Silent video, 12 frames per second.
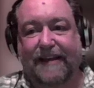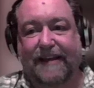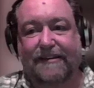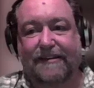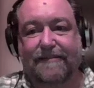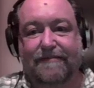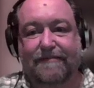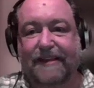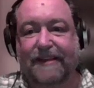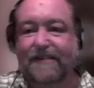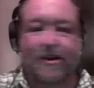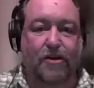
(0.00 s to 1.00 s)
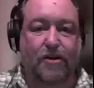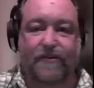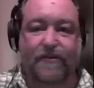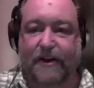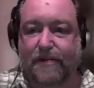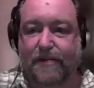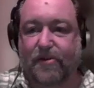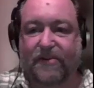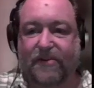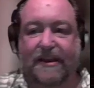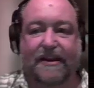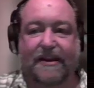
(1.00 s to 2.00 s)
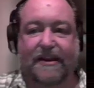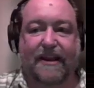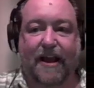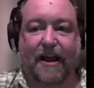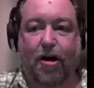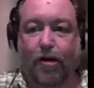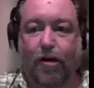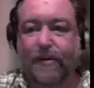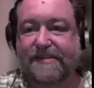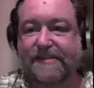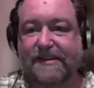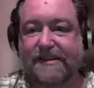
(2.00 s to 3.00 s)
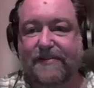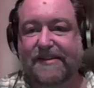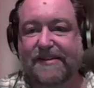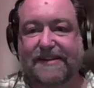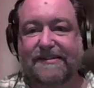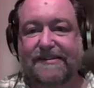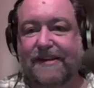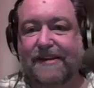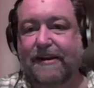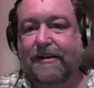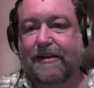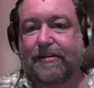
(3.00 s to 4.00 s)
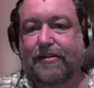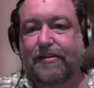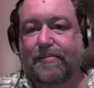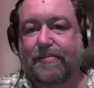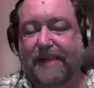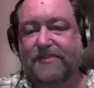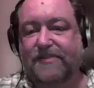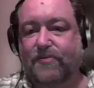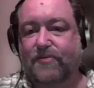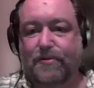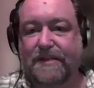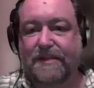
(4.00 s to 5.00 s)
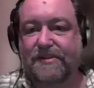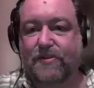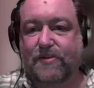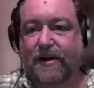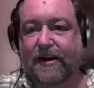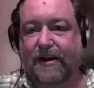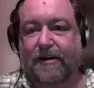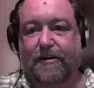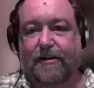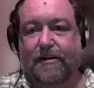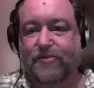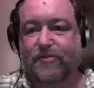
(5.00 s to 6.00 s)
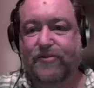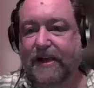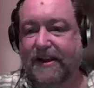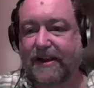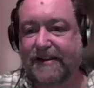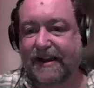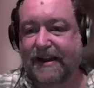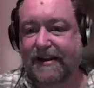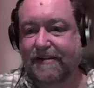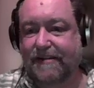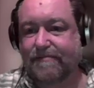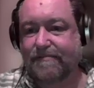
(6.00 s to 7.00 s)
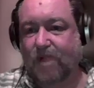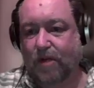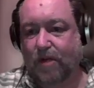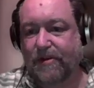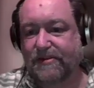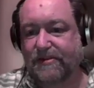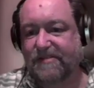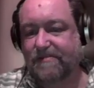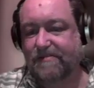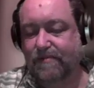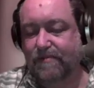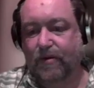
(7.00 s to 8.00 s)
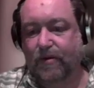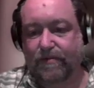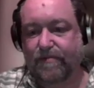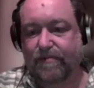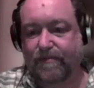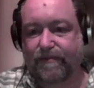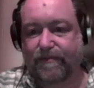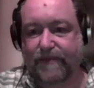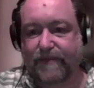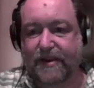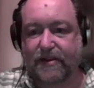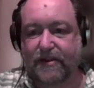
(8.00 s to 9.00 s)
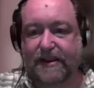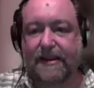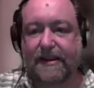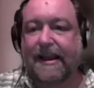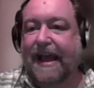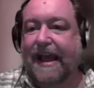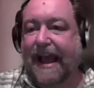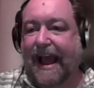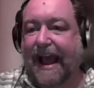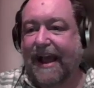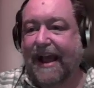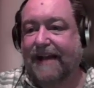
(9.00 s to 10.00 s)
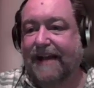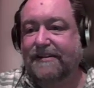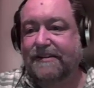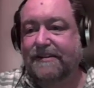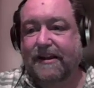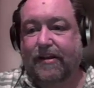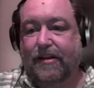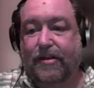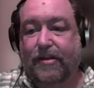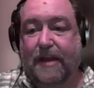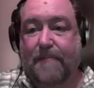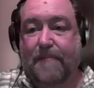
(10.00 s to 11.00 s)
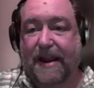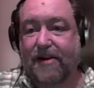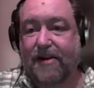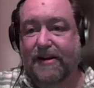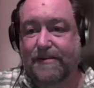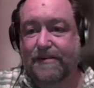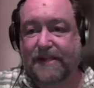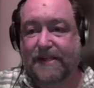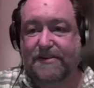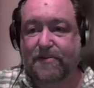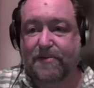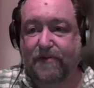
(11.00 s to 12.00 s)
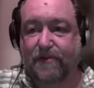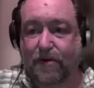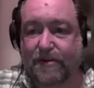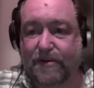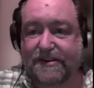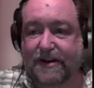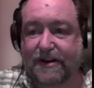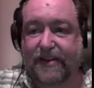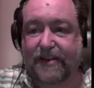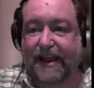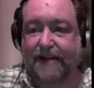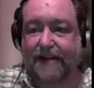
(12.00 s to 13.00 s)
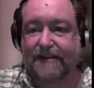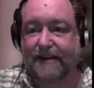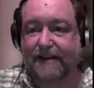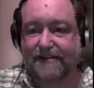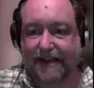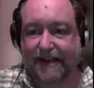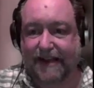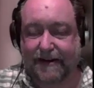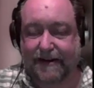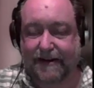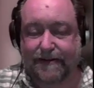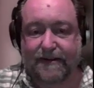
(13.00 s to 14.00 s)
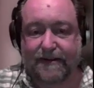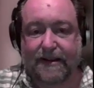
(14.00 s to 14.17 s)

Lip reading: and leaving all the variables in, always gives us the best root mean squared error on the training data, almost or nearly, and the apparent best performance on the held out data.